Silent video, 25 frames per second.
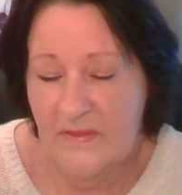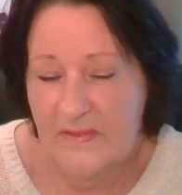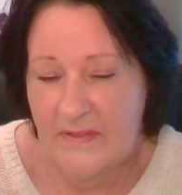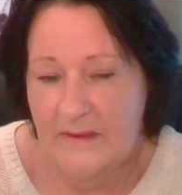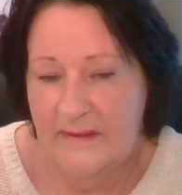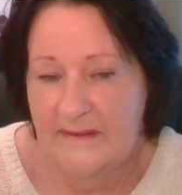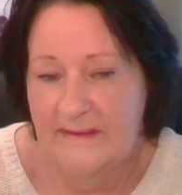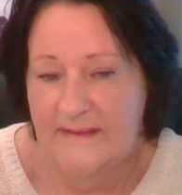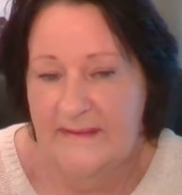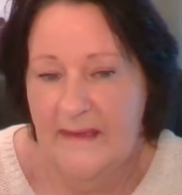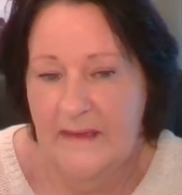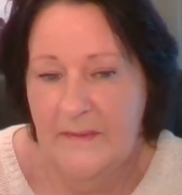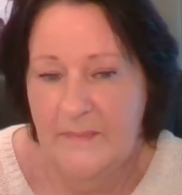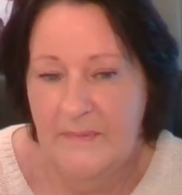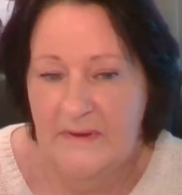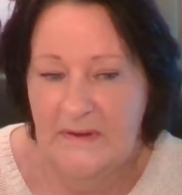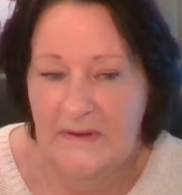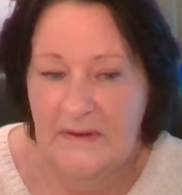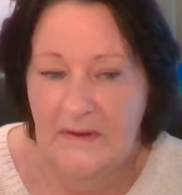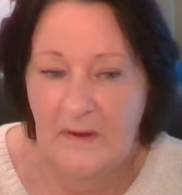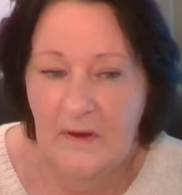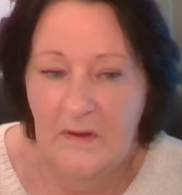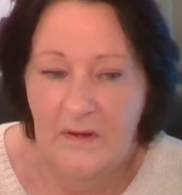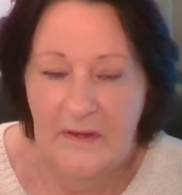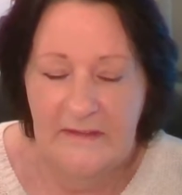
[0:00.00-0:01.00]
Things happen
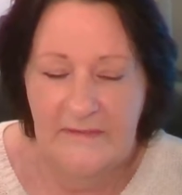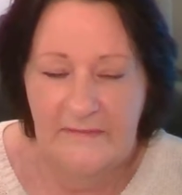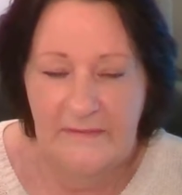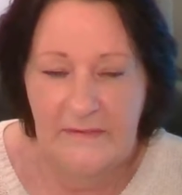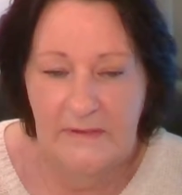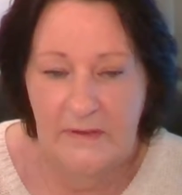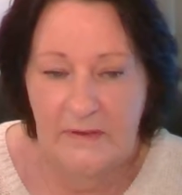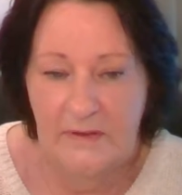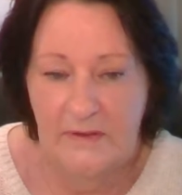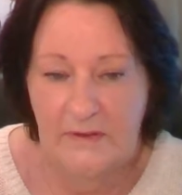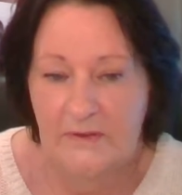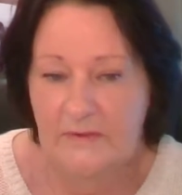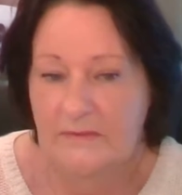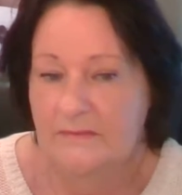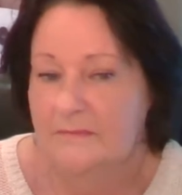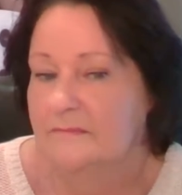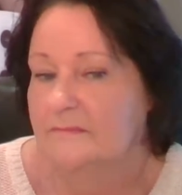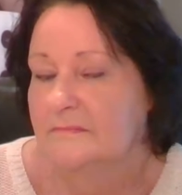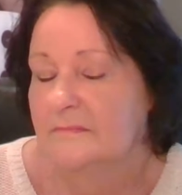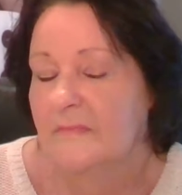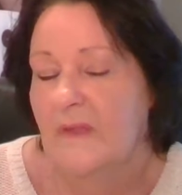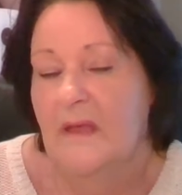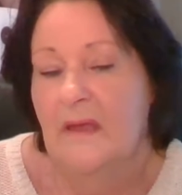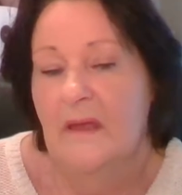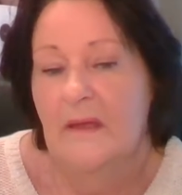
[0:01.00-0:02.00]
in life. You could
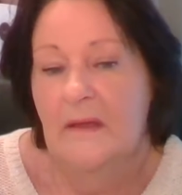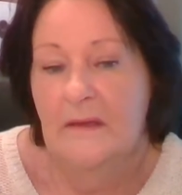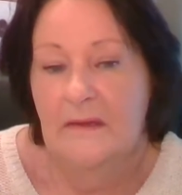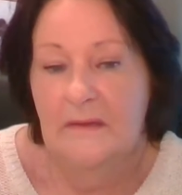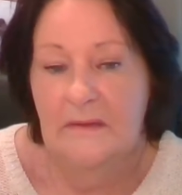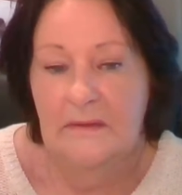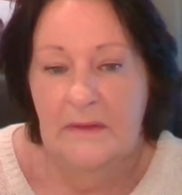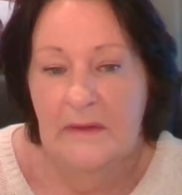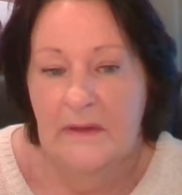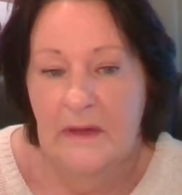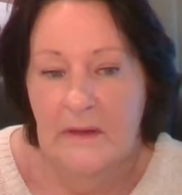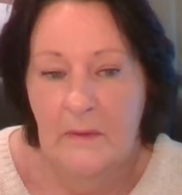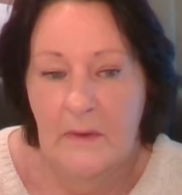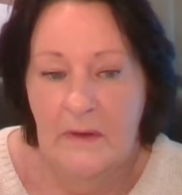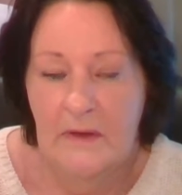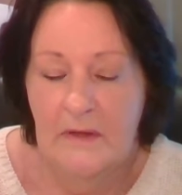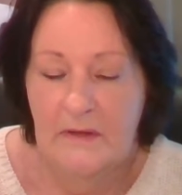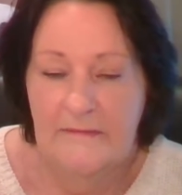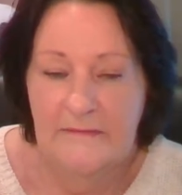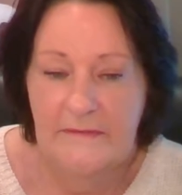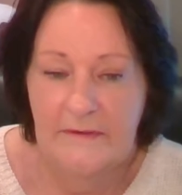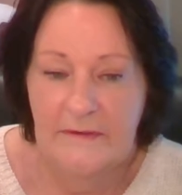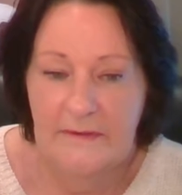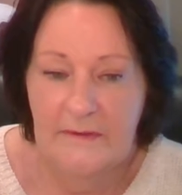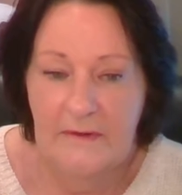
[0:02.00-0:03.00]
go
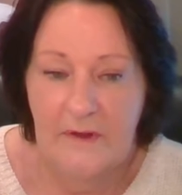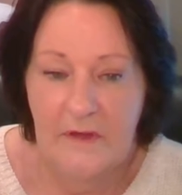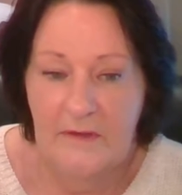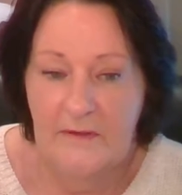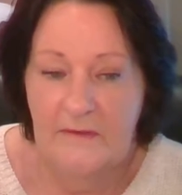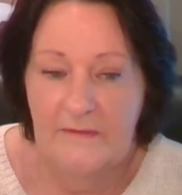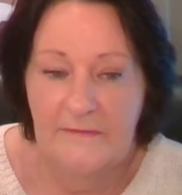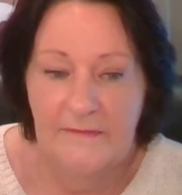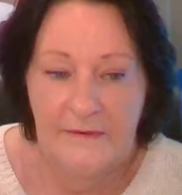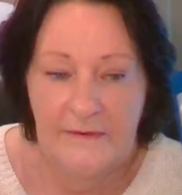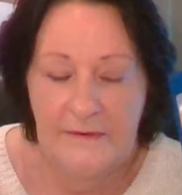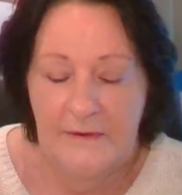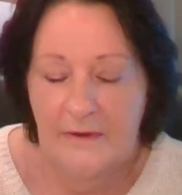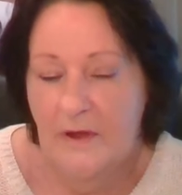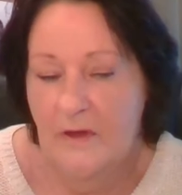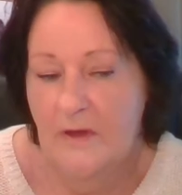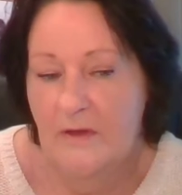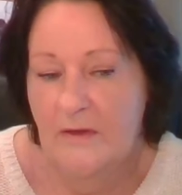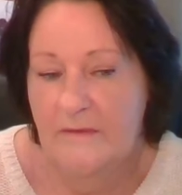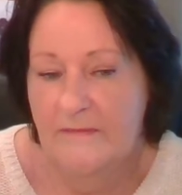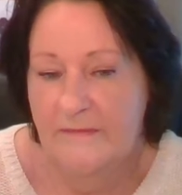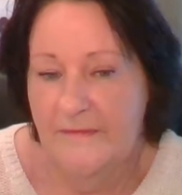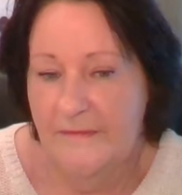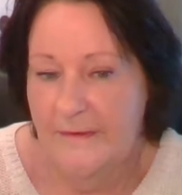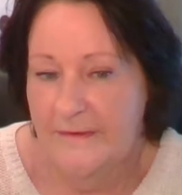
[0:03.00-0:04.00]
over it and over it and
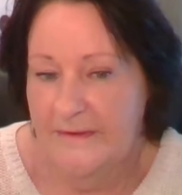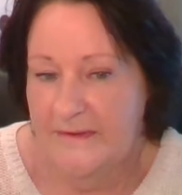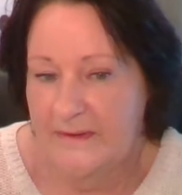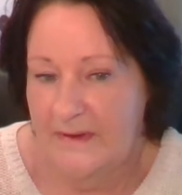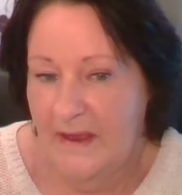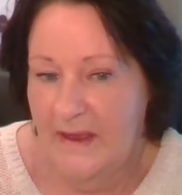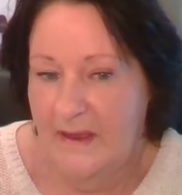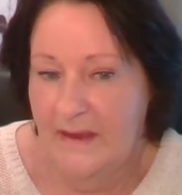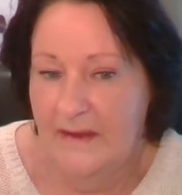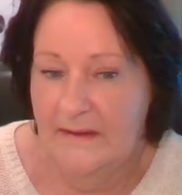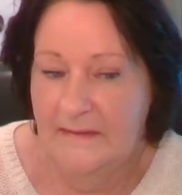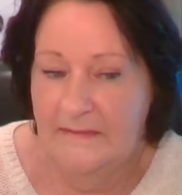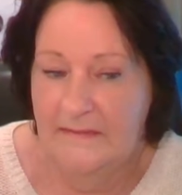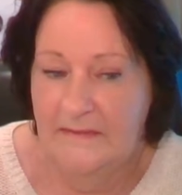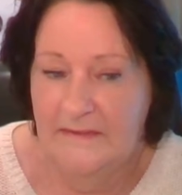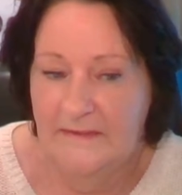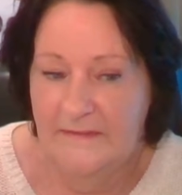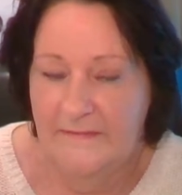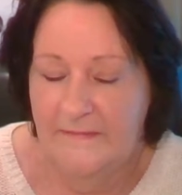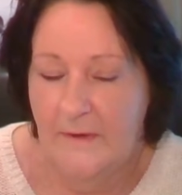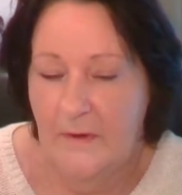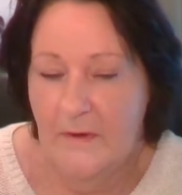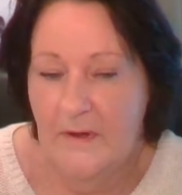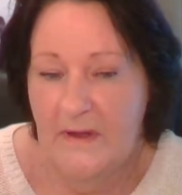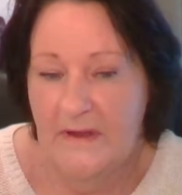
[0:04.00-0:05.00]
over it and
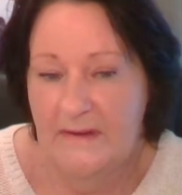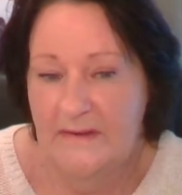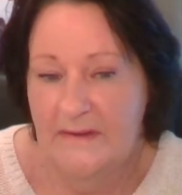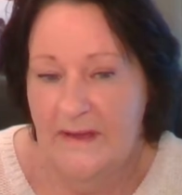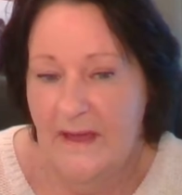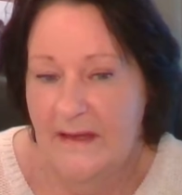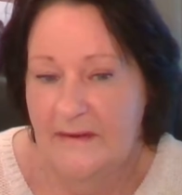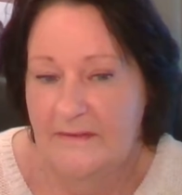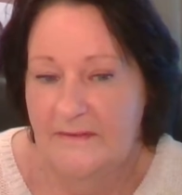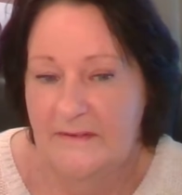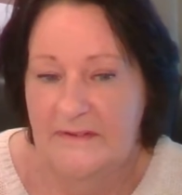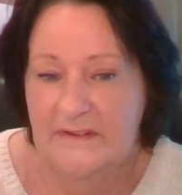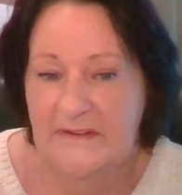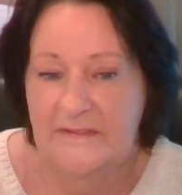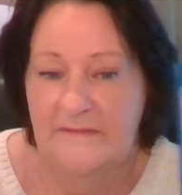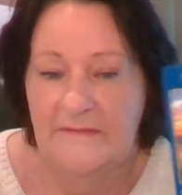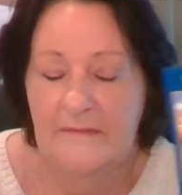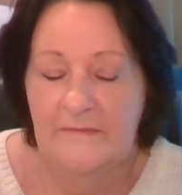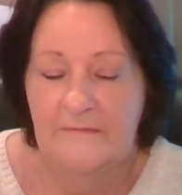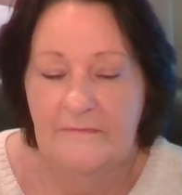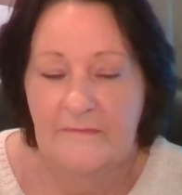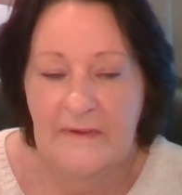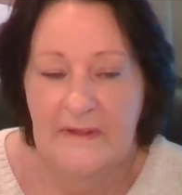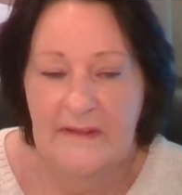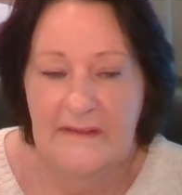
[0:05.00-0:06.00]
find 100
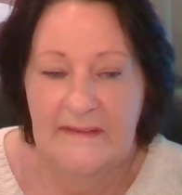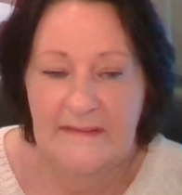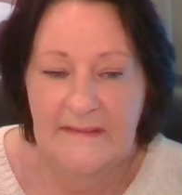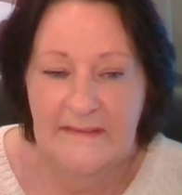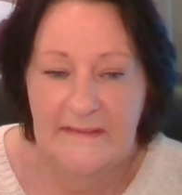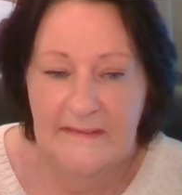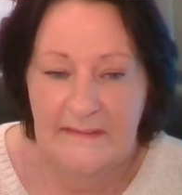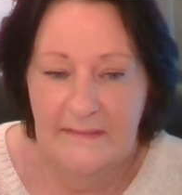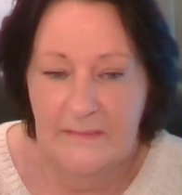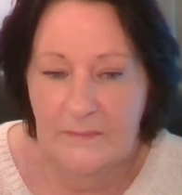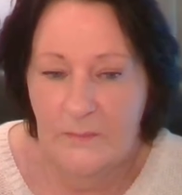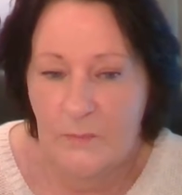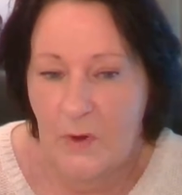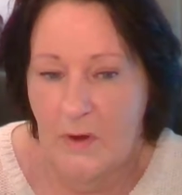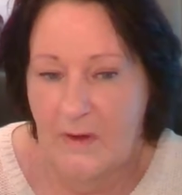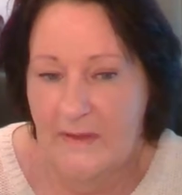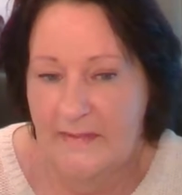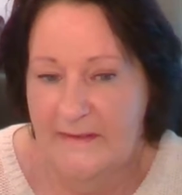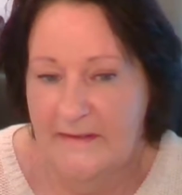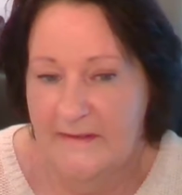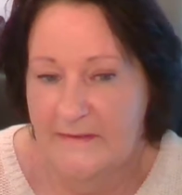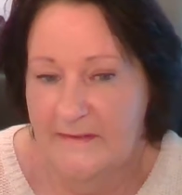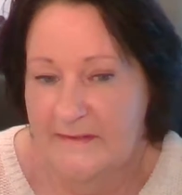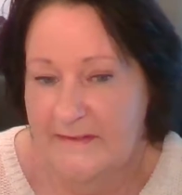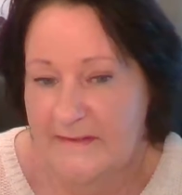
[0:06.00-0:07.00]
different reasons why
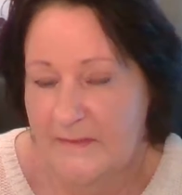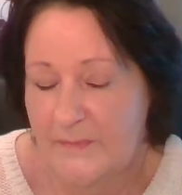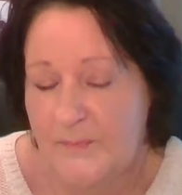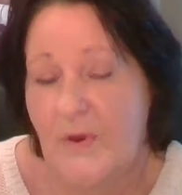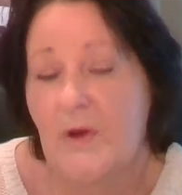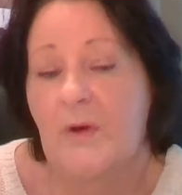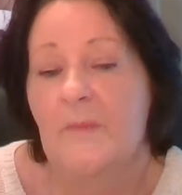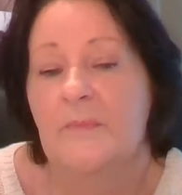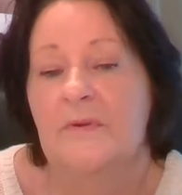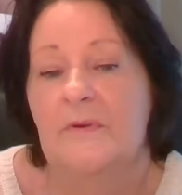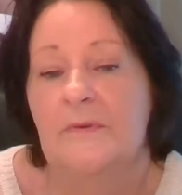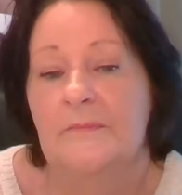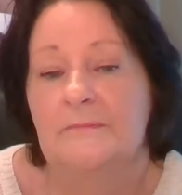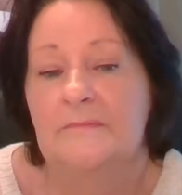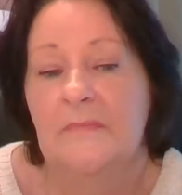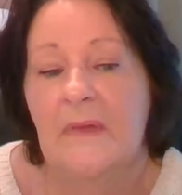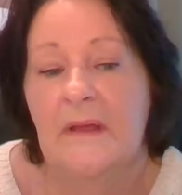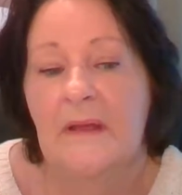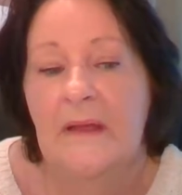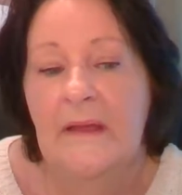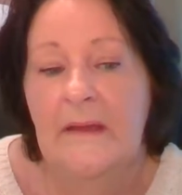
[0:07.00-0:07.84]
there is a problem.